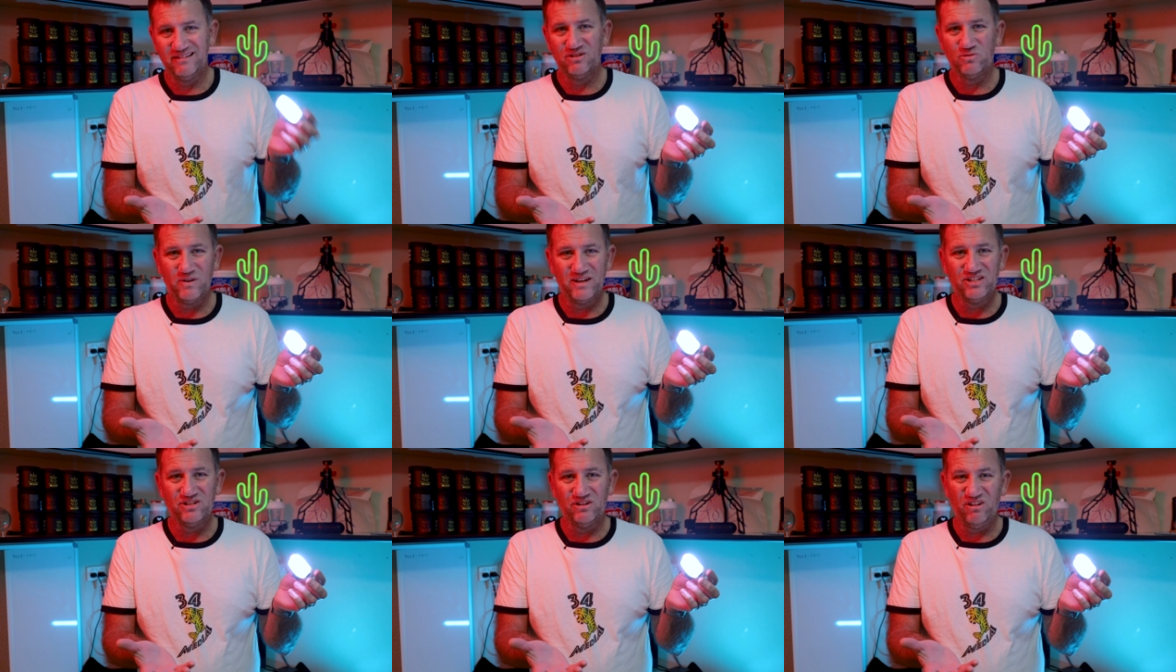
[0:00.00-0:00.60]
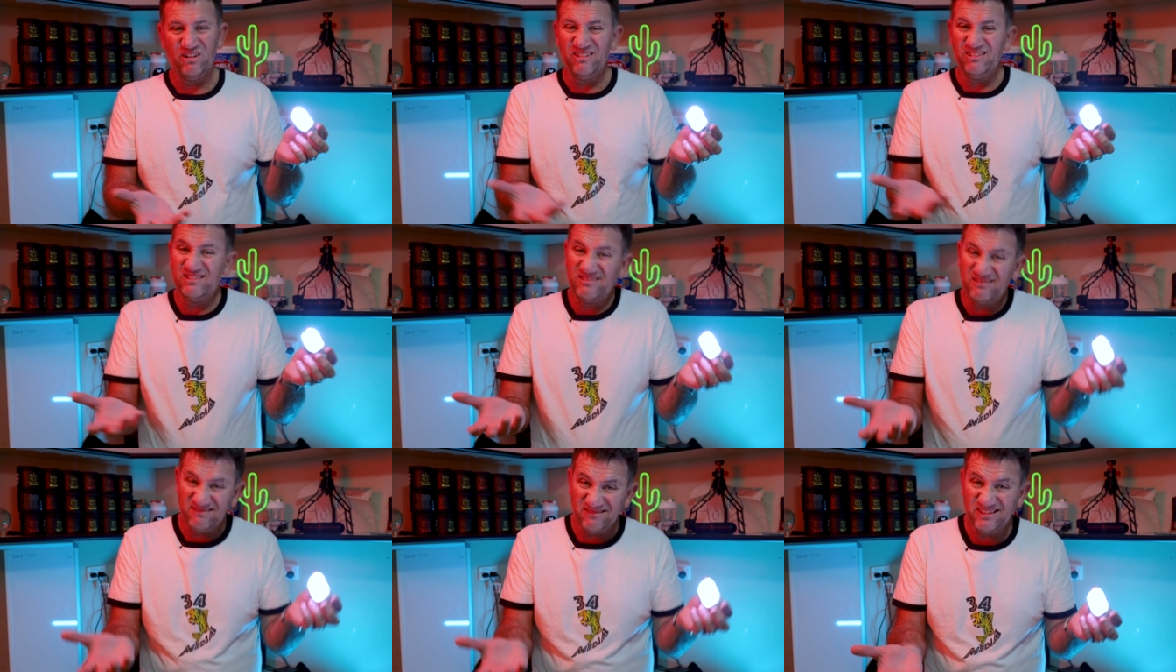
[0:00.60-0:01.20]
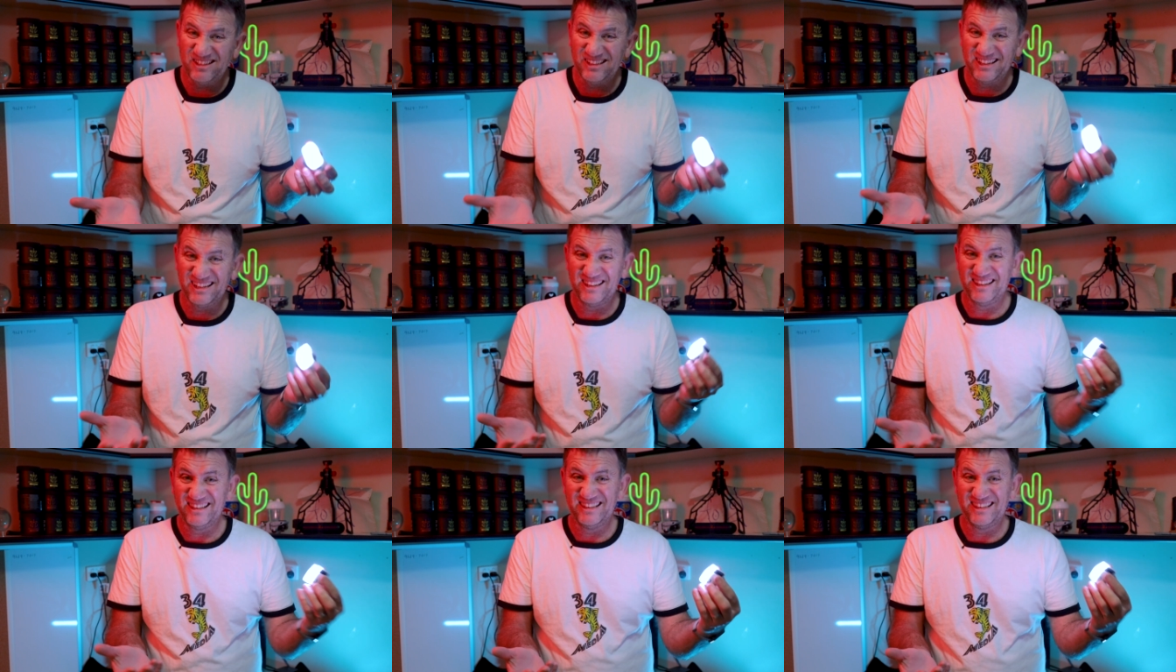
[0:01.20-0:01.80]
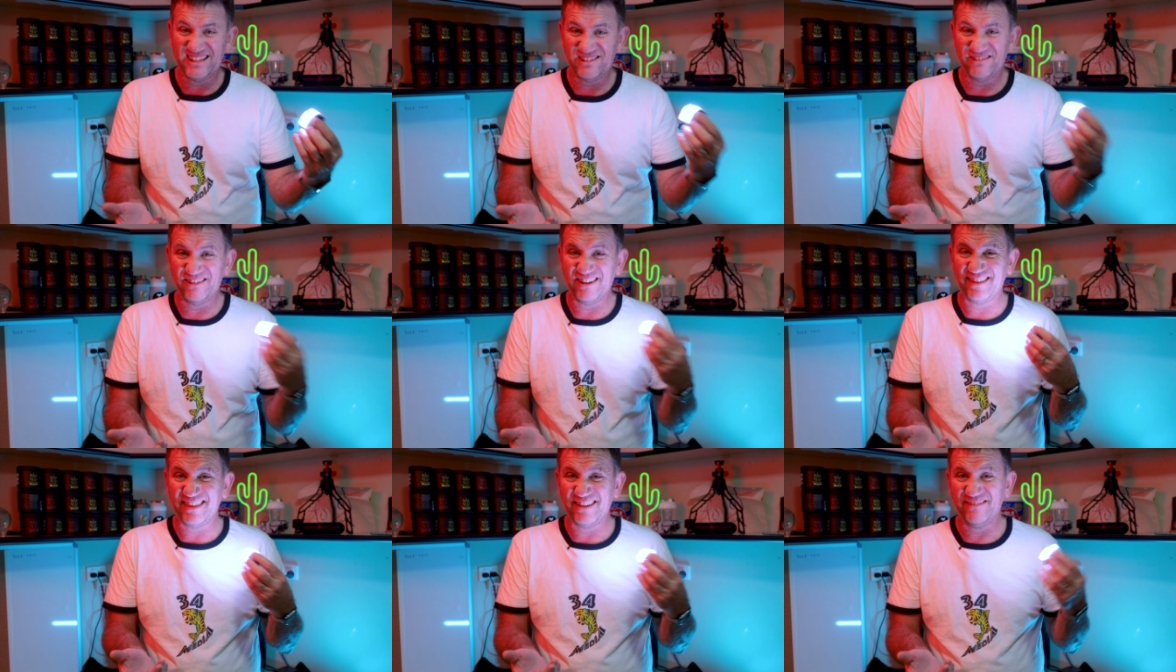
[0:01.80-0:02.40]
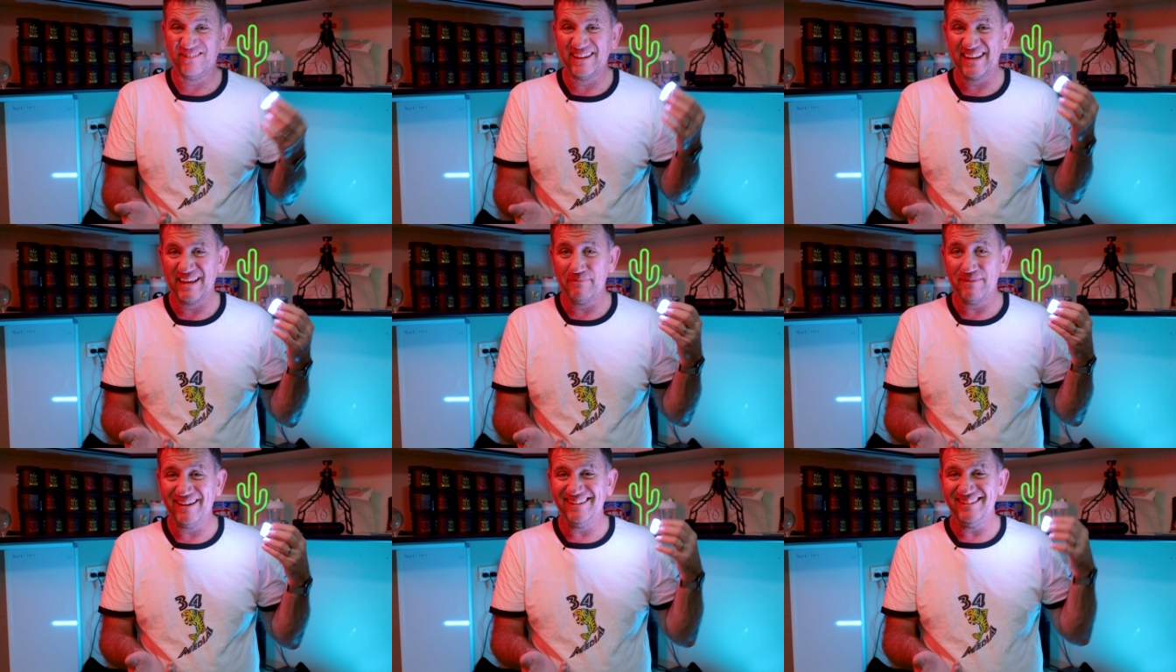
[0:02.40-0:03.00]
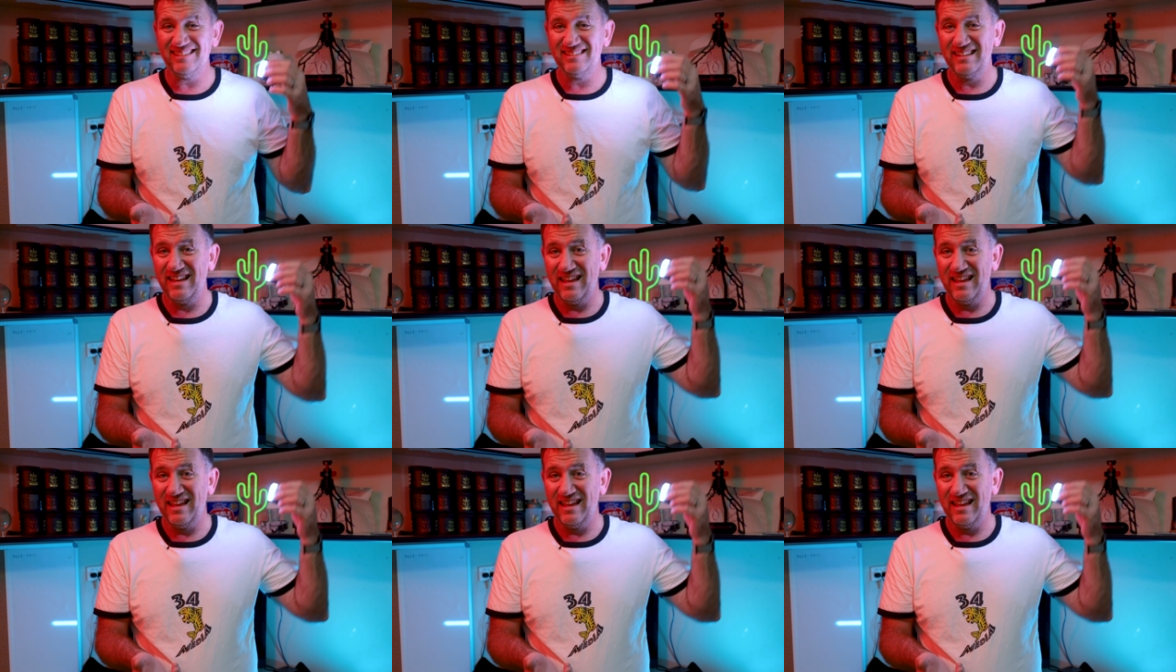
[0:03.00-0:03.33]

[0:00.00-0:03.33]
$22. Did you really think we're going to get magnets?